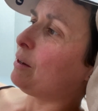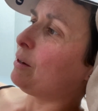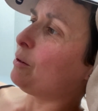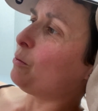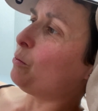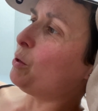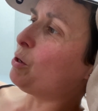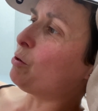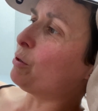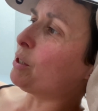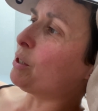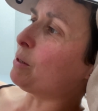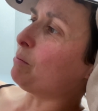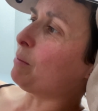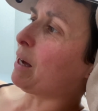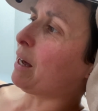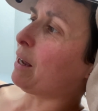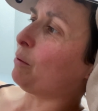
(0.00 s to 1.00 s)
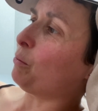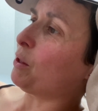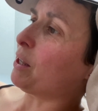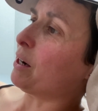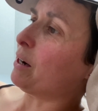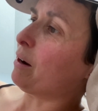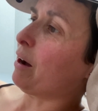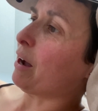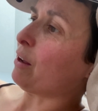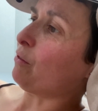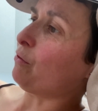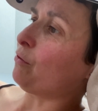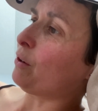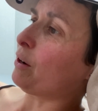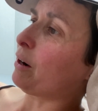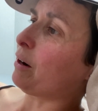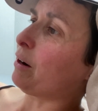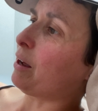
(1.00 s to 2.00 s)
We caught a man with a
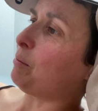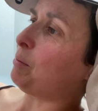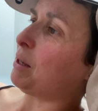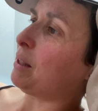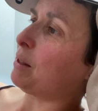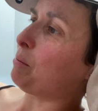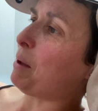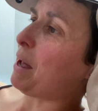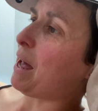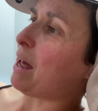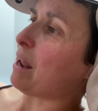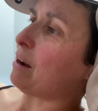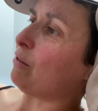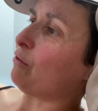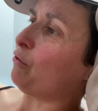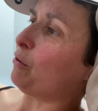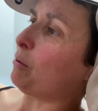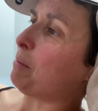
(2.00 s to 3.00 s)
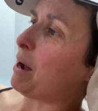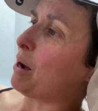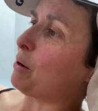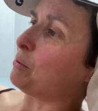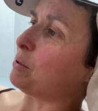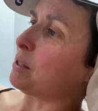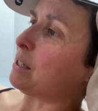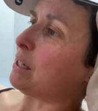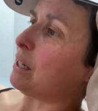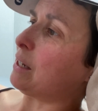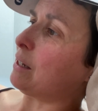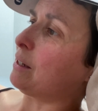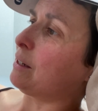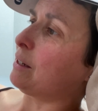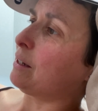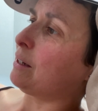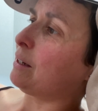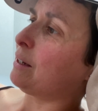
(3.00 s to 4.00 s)
knife climbing the pen for mouse deer.
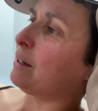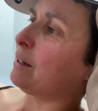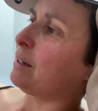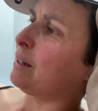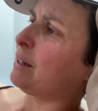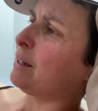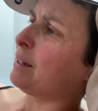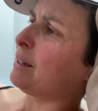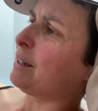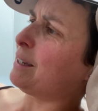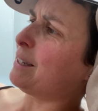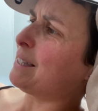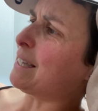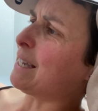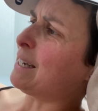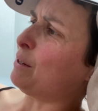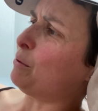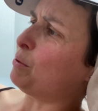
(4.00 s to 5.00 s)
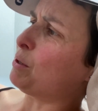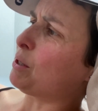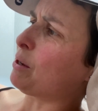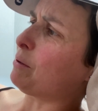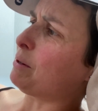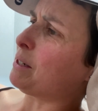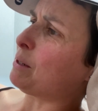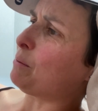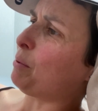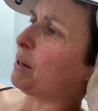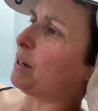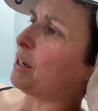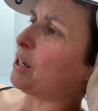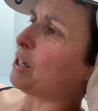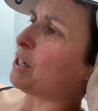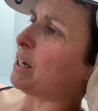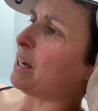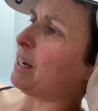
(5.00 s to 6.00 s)
He said he was going to
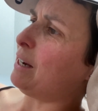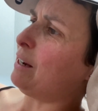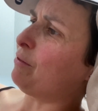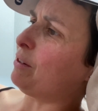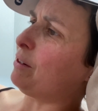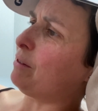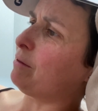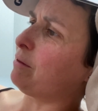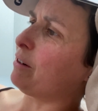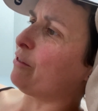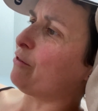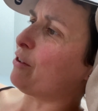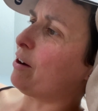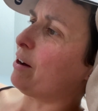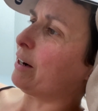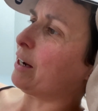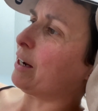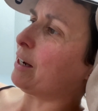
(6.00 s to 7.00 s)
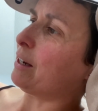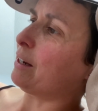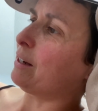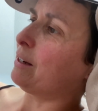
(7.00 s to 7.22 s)
punish evil Ravana,